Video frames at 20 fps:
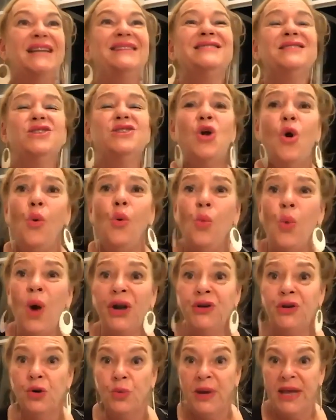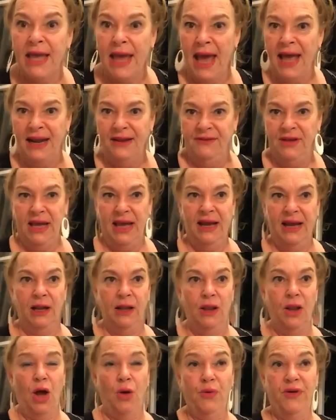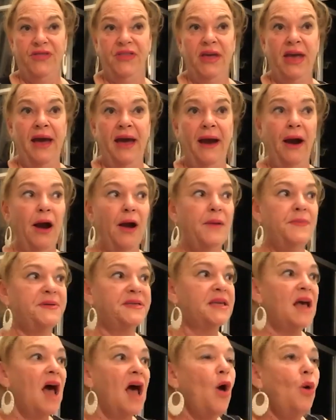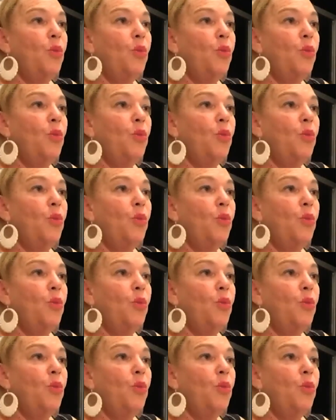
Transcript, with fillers: It's no wonder we can't even get along with the Arabs.